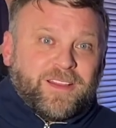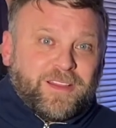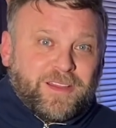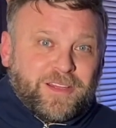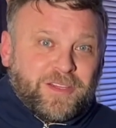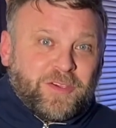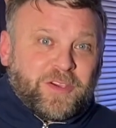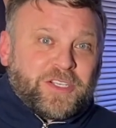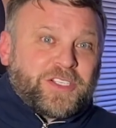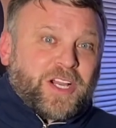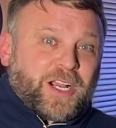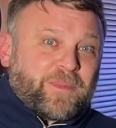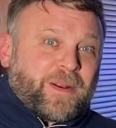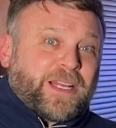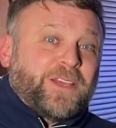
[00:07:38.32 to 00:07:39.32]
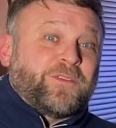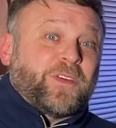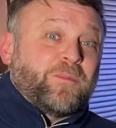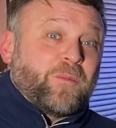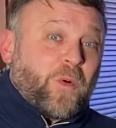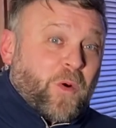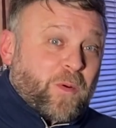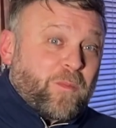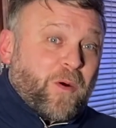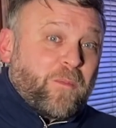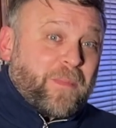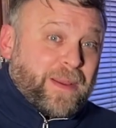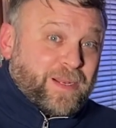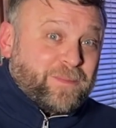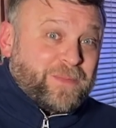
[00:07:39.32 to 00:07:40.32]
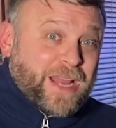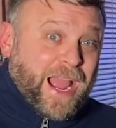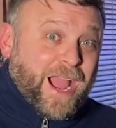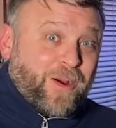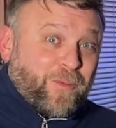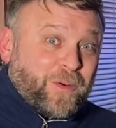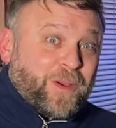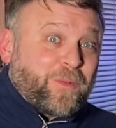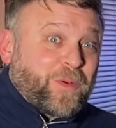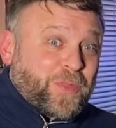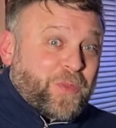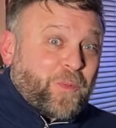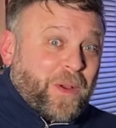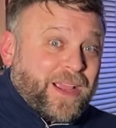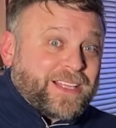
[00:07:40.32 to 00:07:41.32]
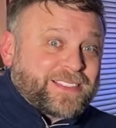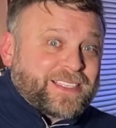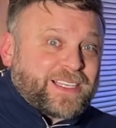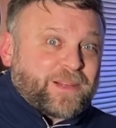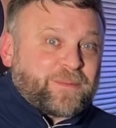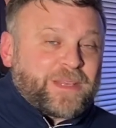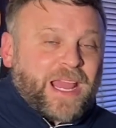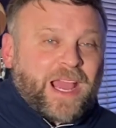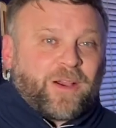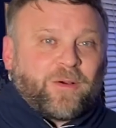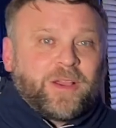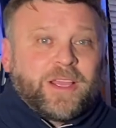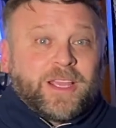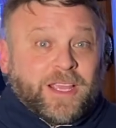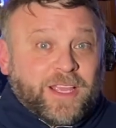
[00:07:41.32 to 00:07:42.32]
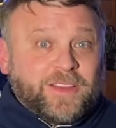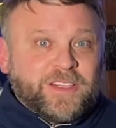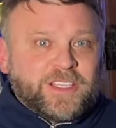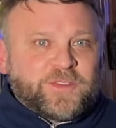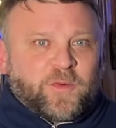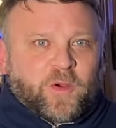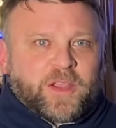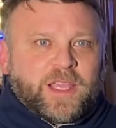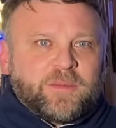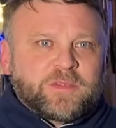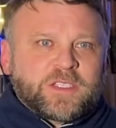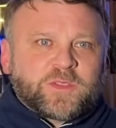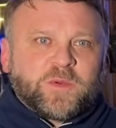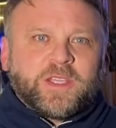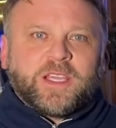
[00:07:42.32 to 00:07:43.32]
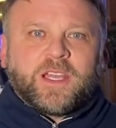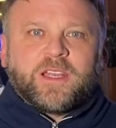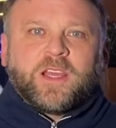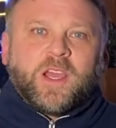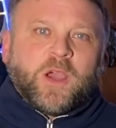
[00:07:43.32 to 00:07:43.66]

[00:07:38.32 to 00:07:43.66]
you can talk about even more momentum now with the way it's set up now in these 4 games this weekend.